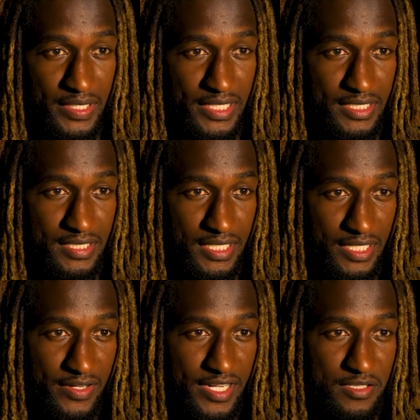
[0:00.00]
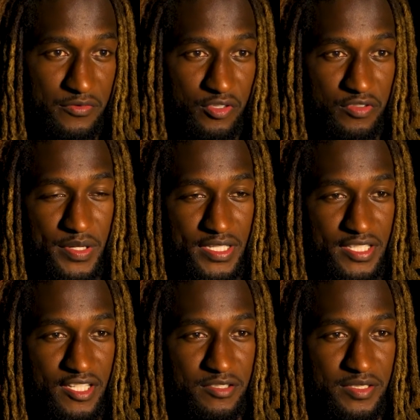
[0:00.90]
played under 18s footy with
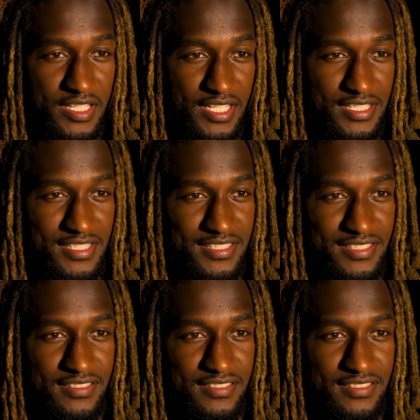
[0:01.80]
Masto and then